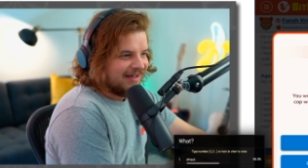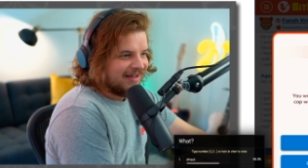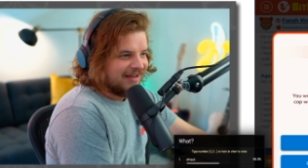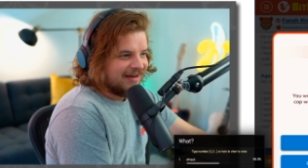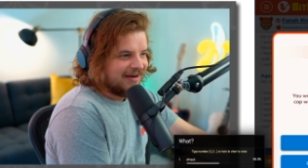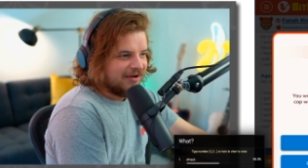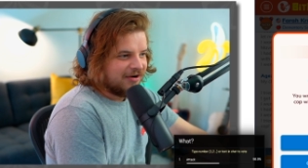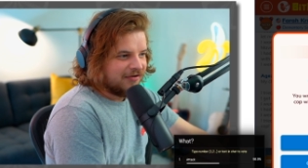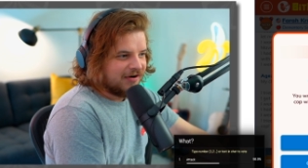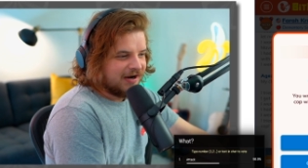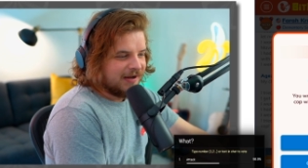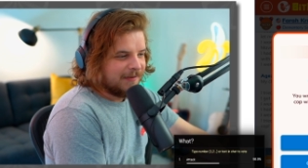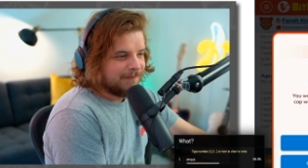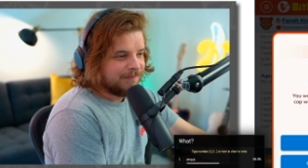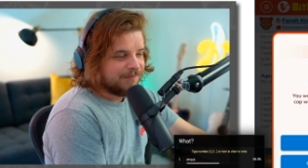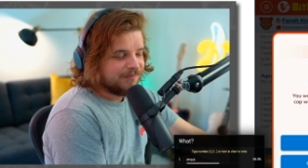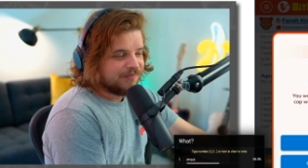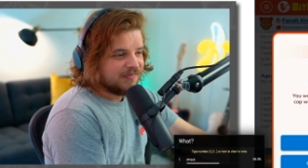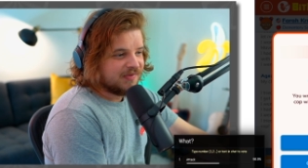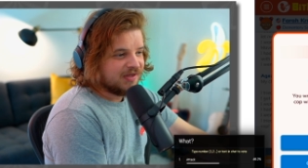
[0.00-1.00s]
I know, right?
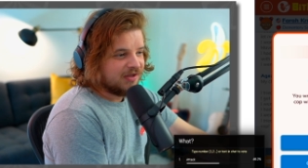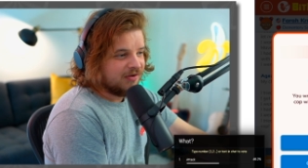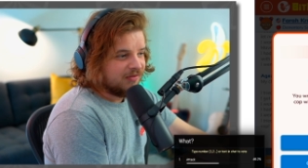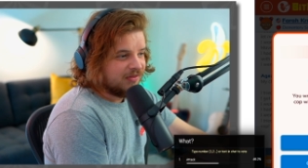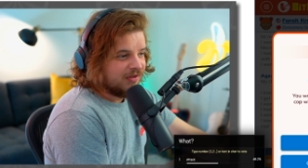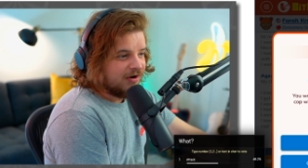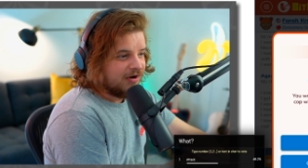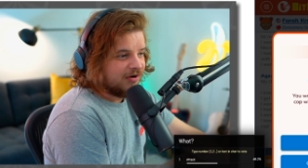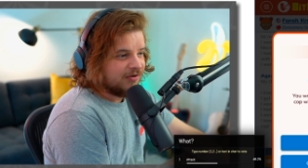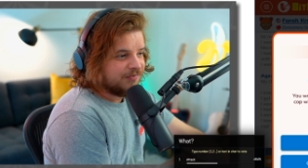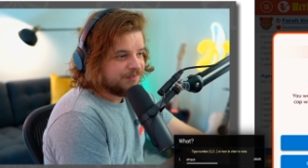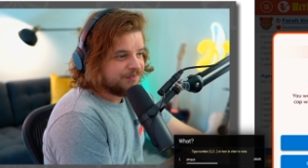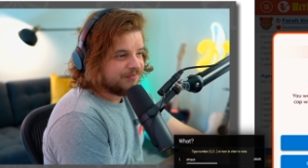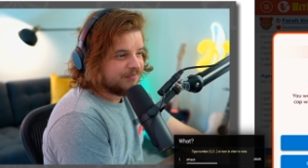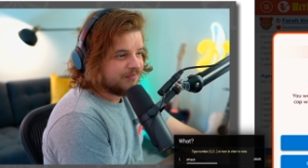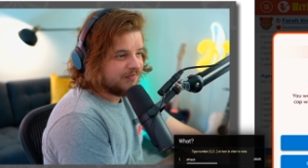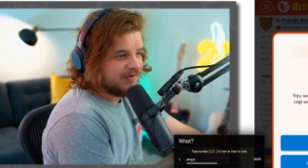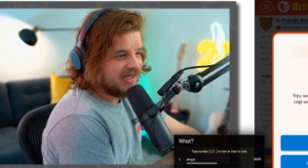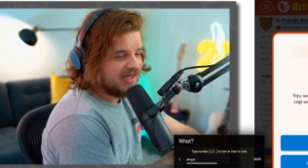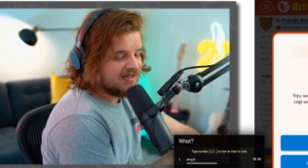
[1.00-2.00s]
Although,
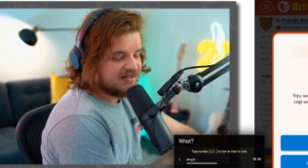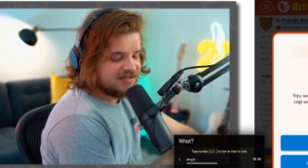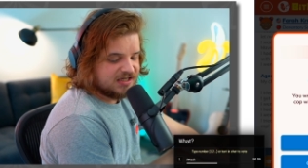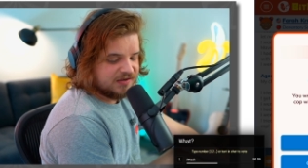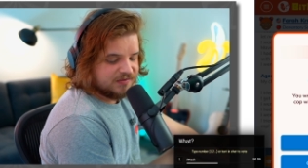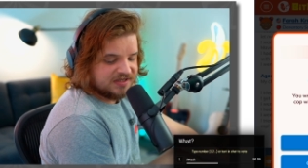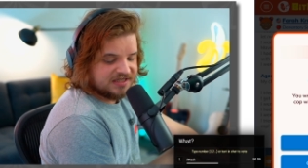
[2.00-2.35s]
we're getting some